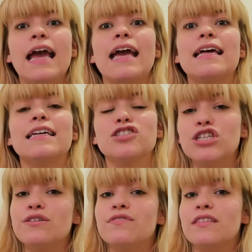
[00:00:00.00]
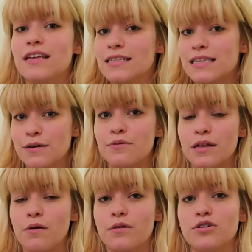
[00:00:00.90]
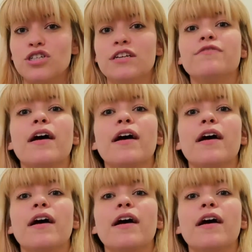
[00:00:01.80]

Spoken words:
and achieve the things that I really want to achieve.